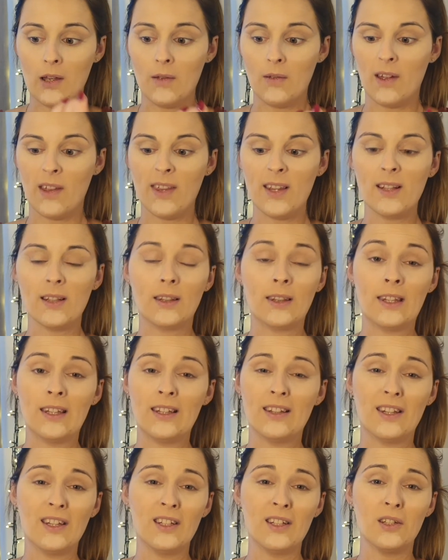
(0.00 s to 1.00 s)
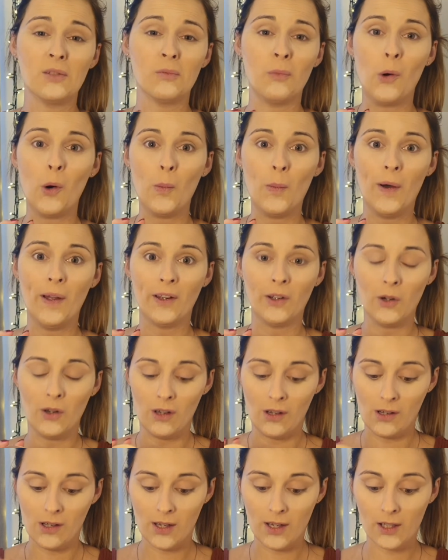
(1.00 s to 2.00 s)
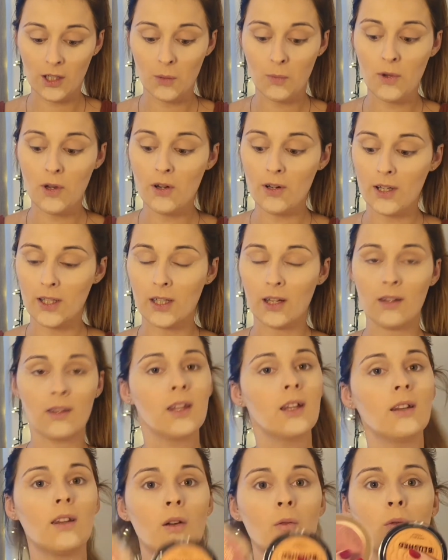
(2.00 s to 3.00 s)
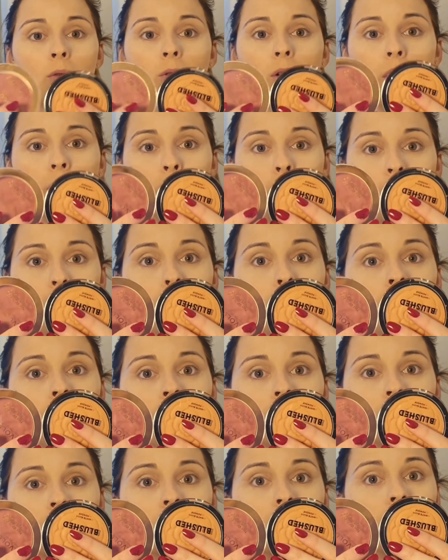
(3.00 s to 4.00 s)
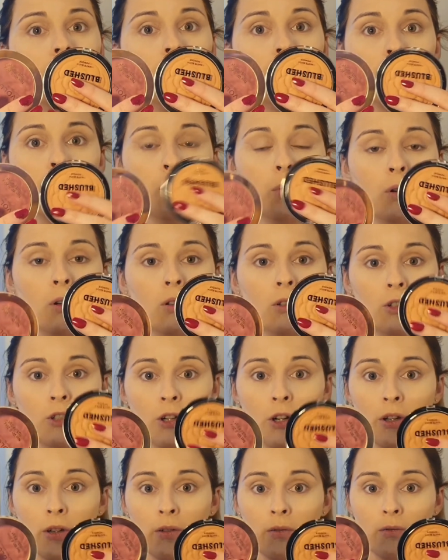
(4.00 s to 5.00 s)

I think this is more my colour, and to be honest I think they will go quite well, like the blusher.